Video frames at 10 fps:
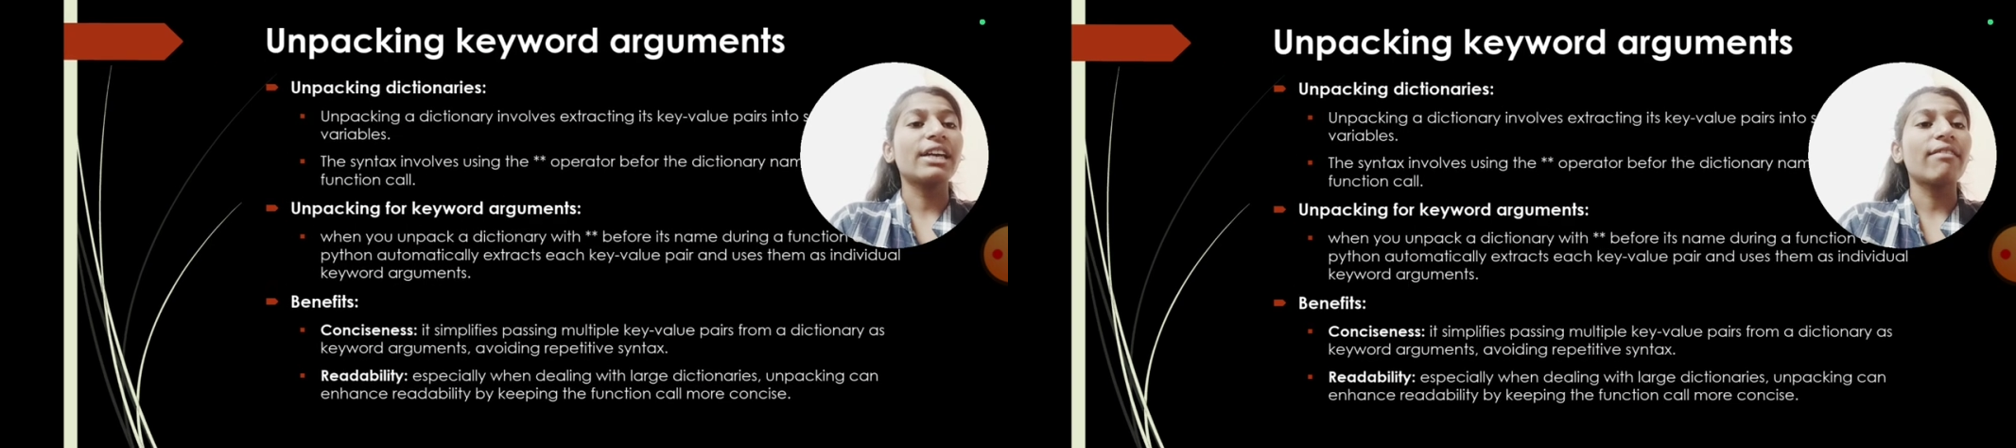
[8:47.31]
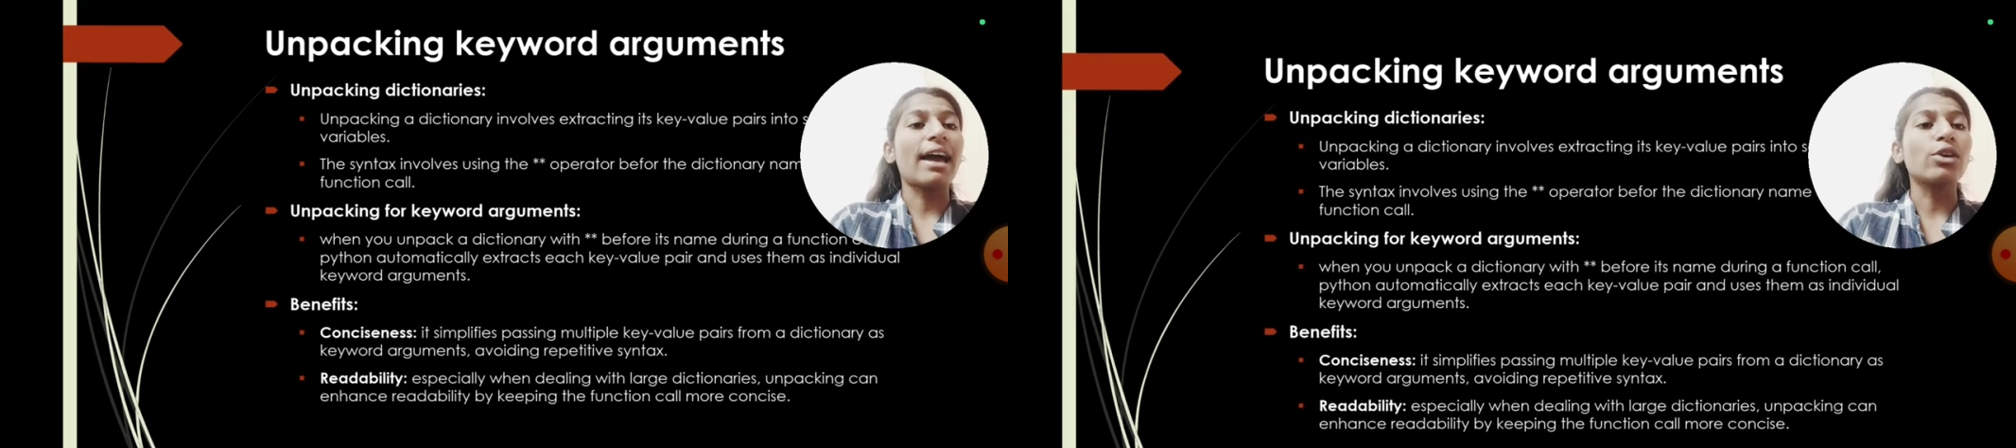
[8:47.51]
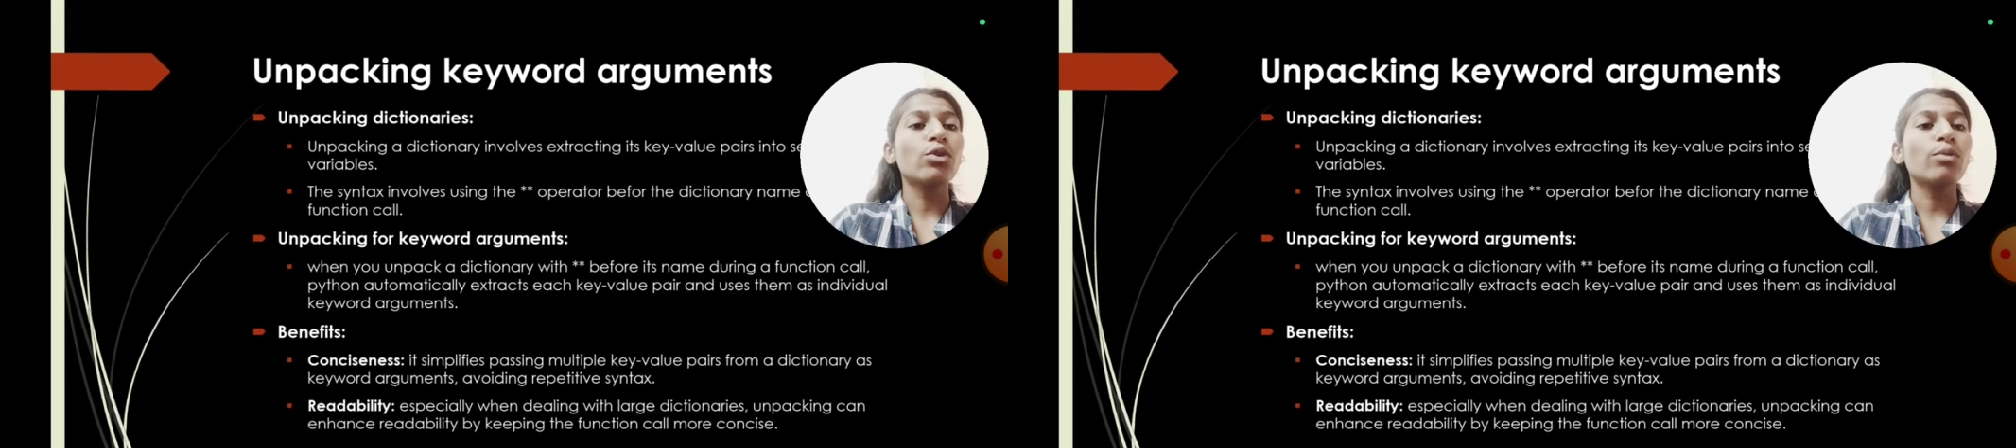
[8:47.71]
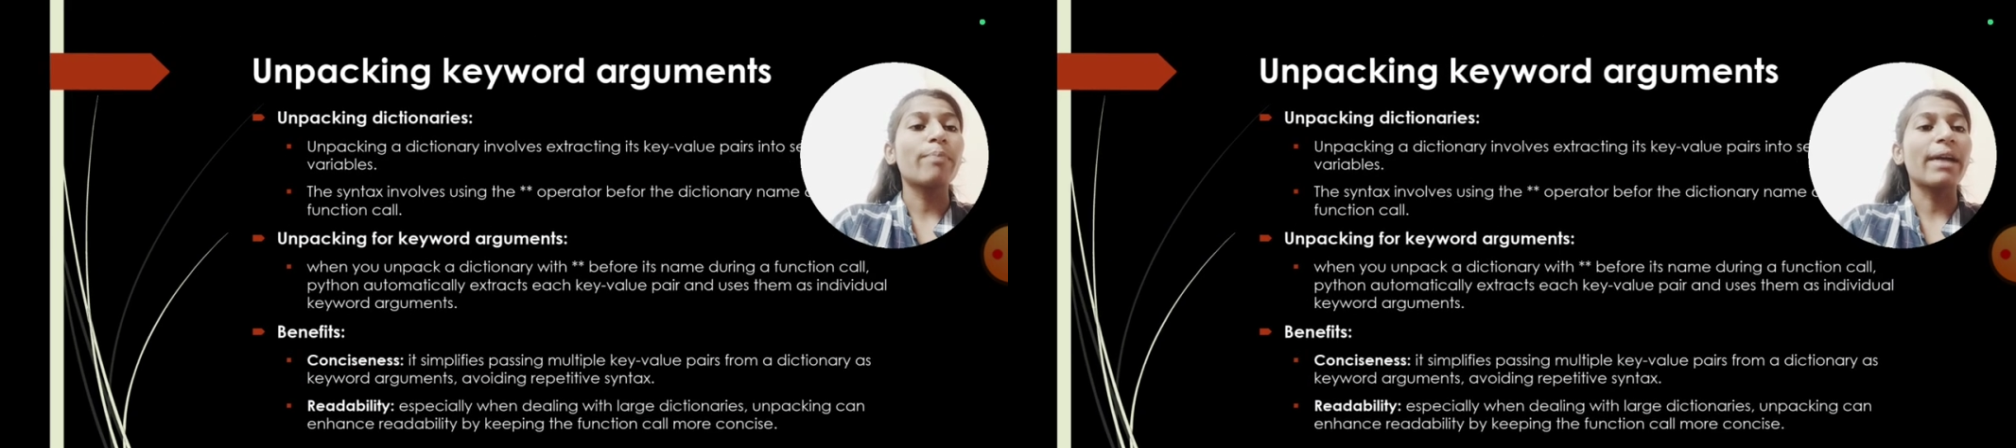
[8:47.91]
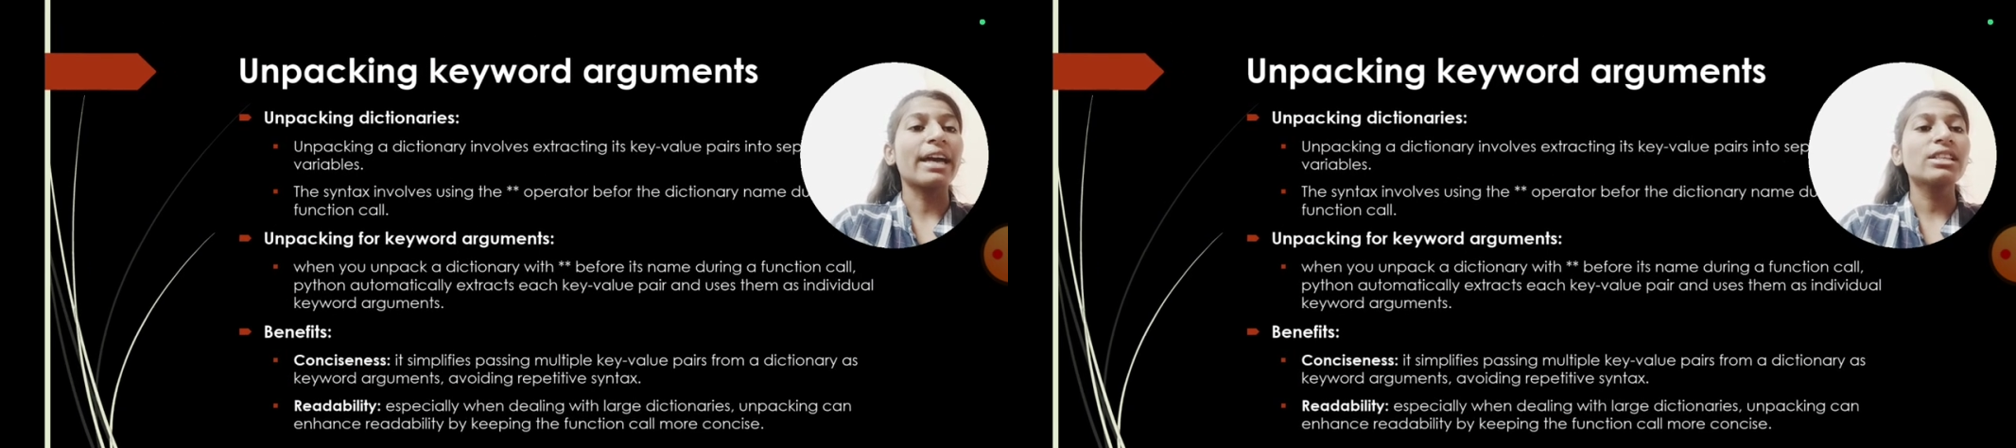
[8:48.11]
value
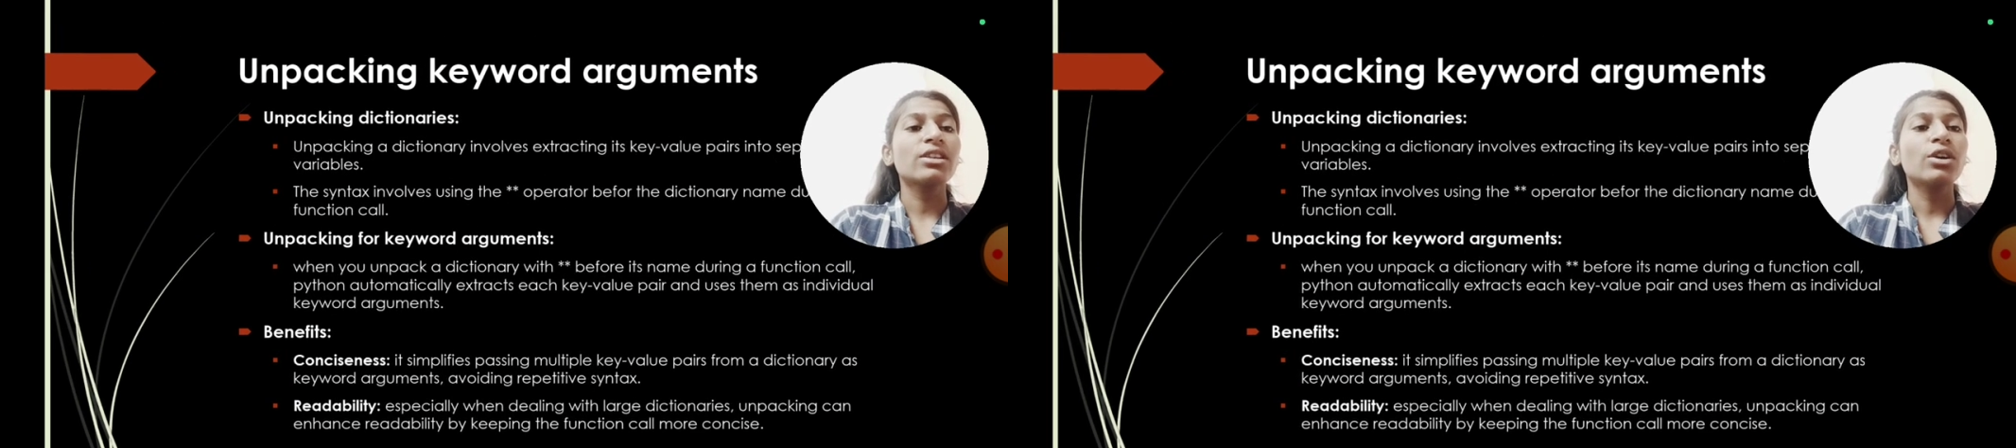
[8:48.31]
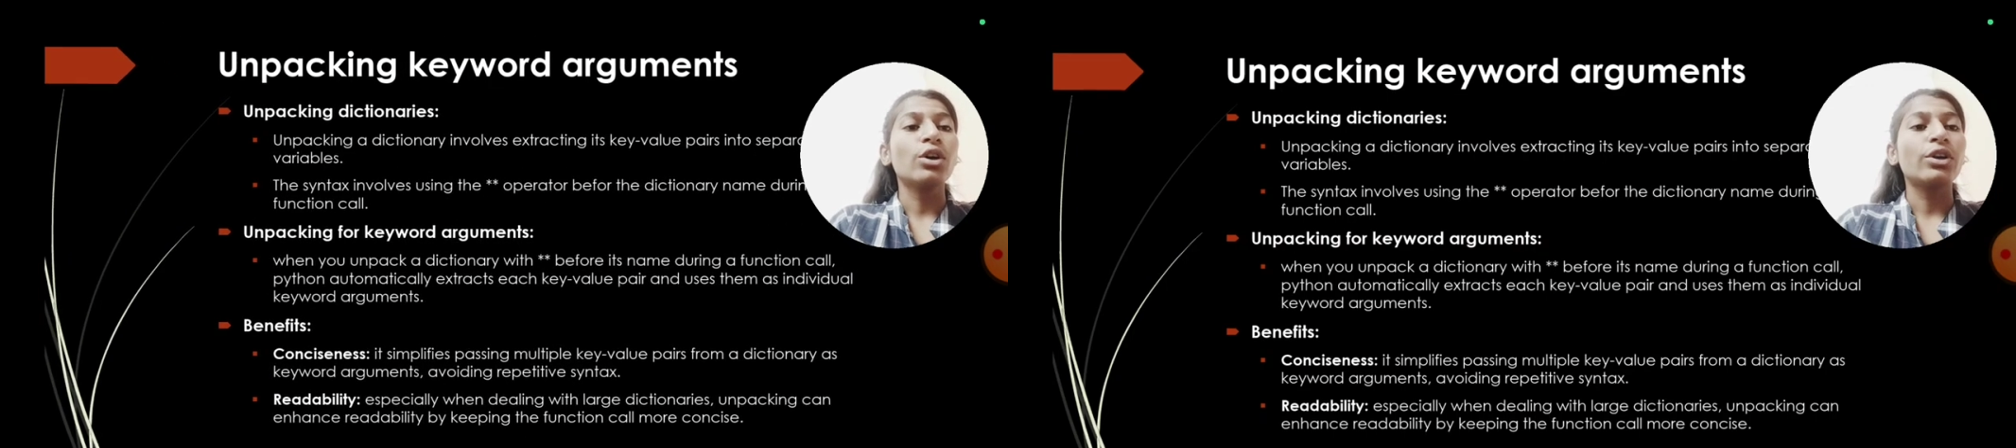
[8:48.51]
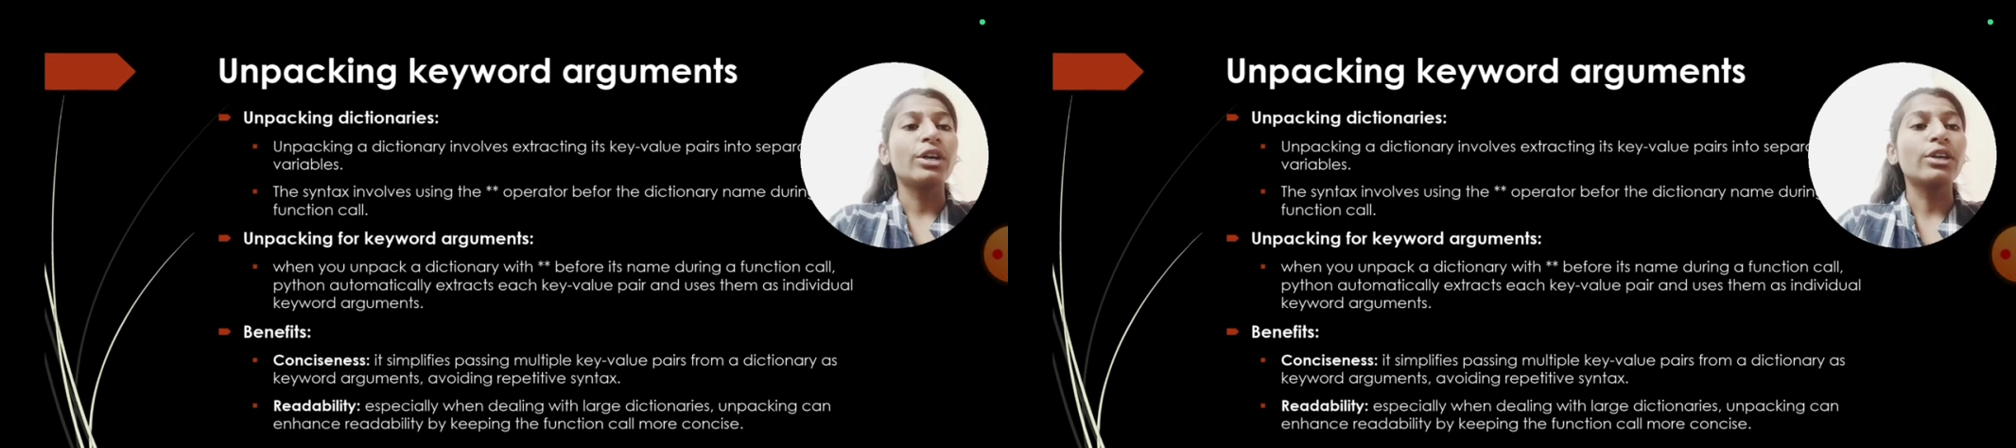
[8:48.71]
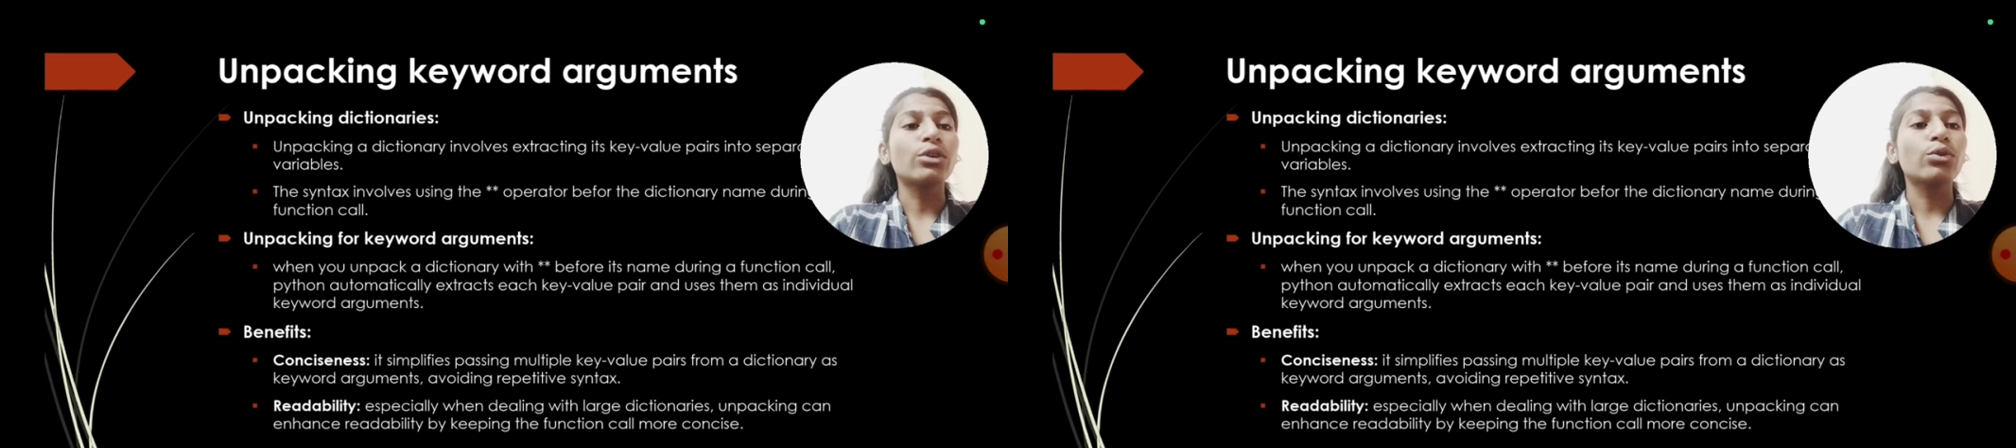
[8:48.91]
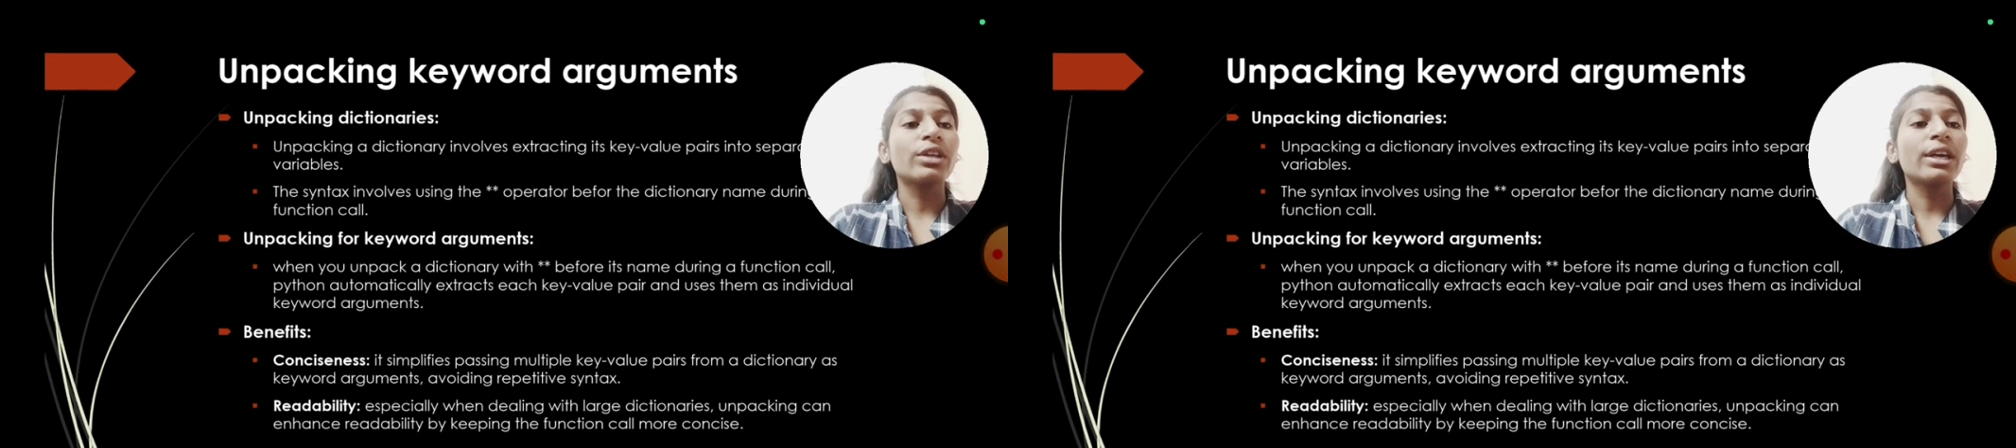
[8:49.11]
pairs
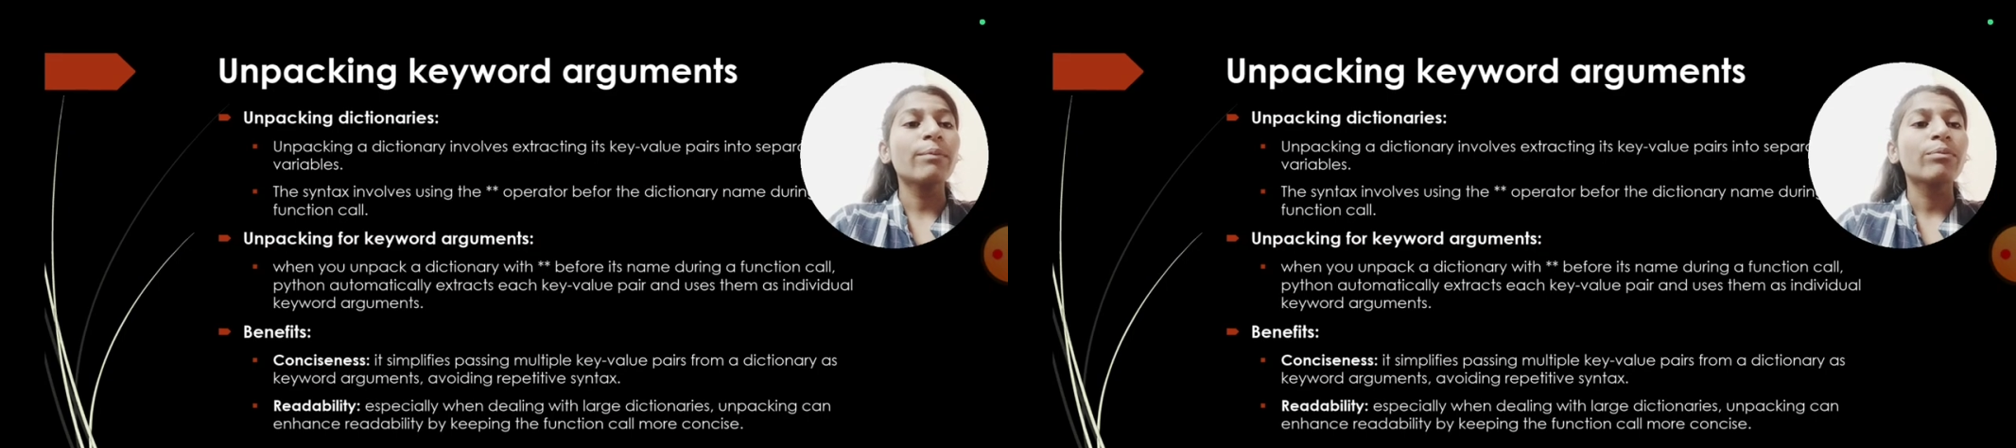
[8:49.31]
into the